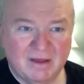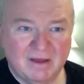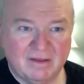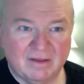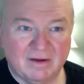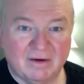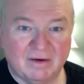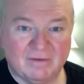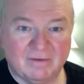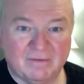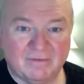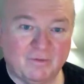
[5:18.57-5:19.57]

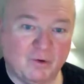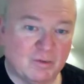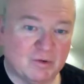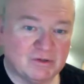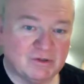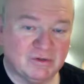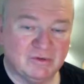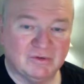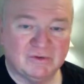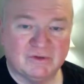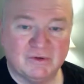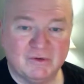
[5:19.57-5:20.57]
They're former
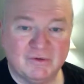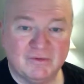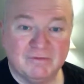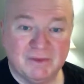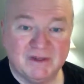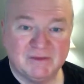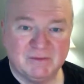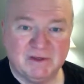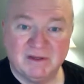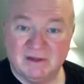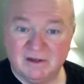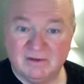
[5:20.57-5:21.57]
students who miss
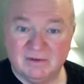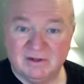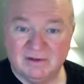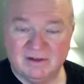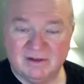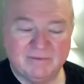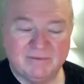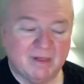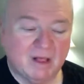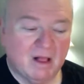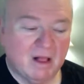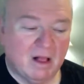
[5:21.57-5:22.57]
me. Can you believe that?
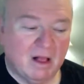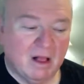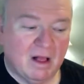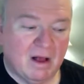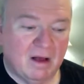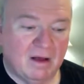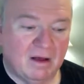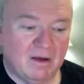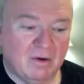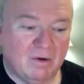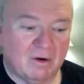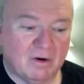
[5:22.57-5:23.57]

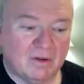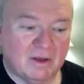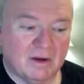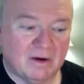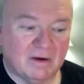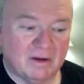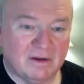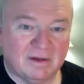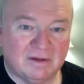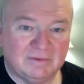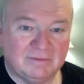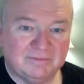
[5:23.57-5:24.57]
Or they're
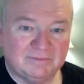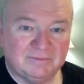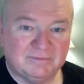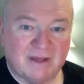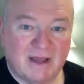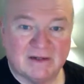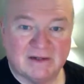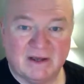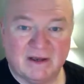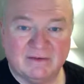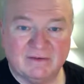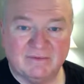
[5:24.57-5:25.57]
actually, I
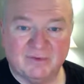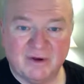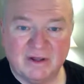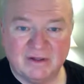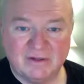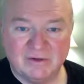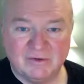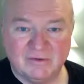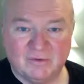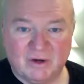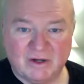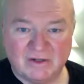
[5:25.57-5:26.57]
have some friends who
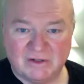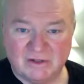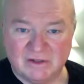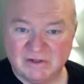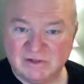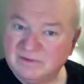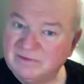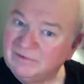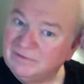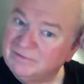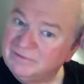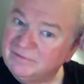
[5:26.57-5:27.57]
watch this
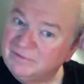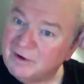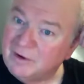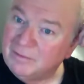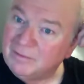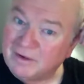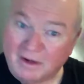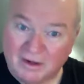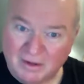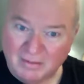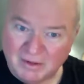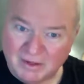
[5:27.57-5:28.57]
from
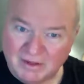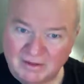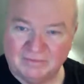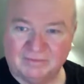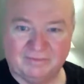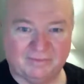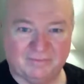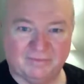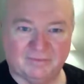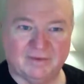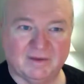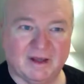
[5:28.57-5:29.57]
Colombia,
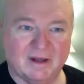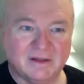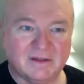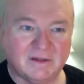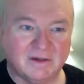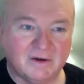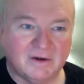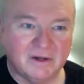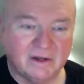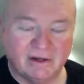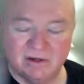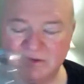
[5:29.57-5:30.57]
I guess, to learn
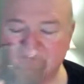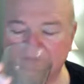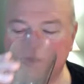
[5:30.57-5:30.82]
English.